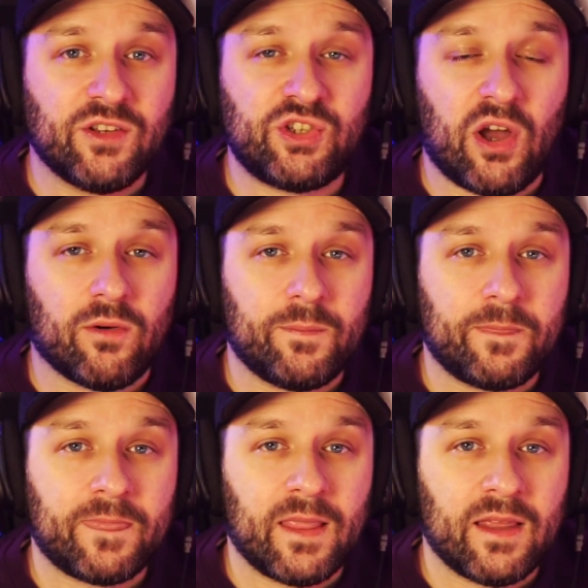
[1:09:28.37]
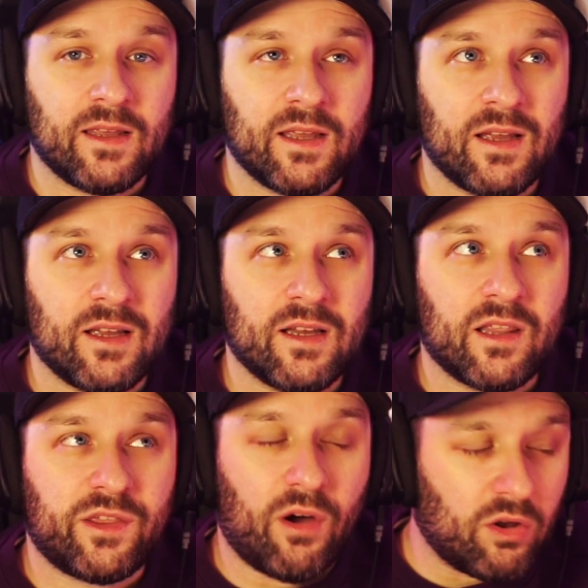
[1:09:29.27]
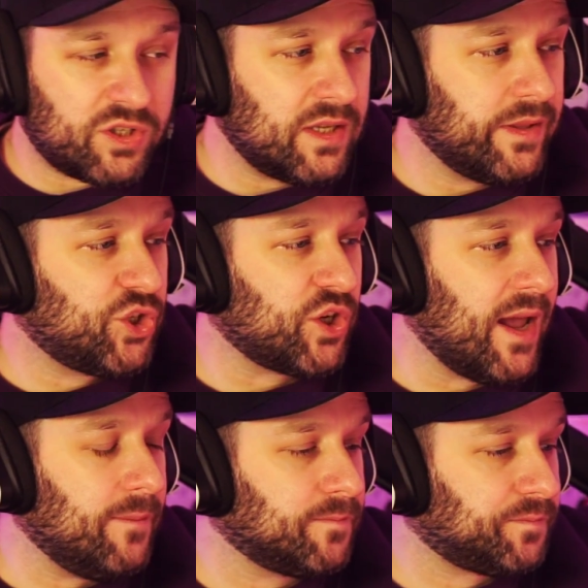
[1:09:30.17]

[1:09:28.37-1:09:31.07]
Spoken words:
so, thoughts in the chat.